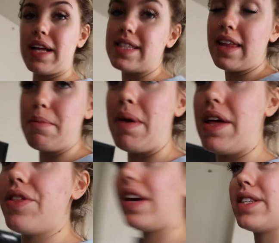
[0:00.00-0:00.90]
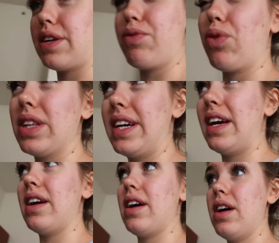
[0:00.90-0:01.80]
but I'd say the main things that have
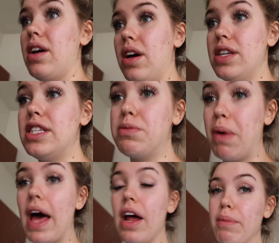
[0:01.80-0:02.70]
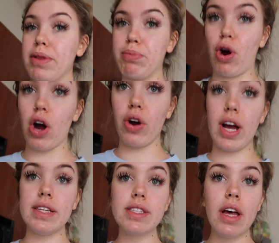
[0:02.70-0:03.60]
really sped up the
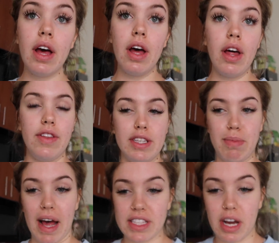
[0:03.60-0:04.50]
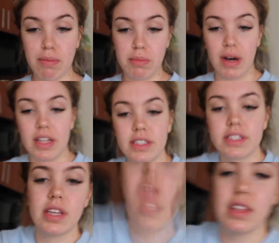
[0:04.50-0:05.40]
progress these past couple
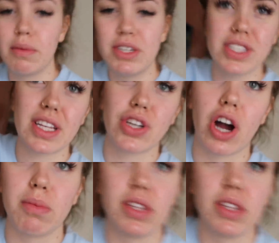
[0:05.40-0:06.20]
months. Let me just like talk